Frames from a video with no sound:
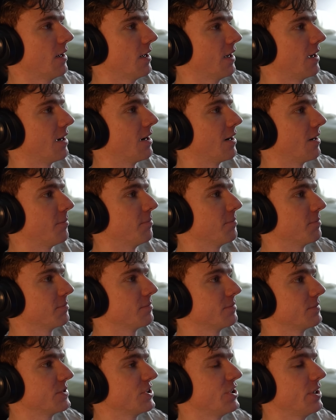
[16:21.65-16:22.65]
Um,
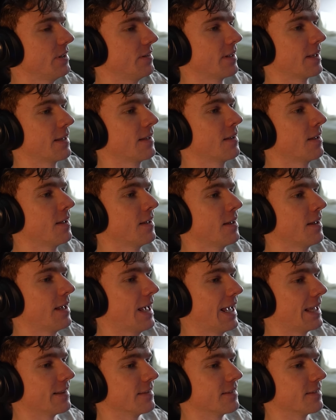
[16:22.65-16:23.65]
cheating.
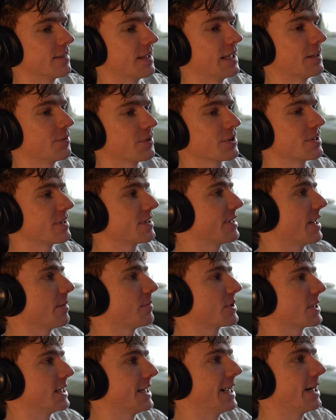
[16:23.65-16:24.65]
And it was the
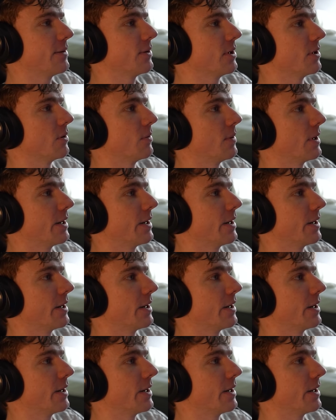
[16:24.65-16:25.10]
same scenario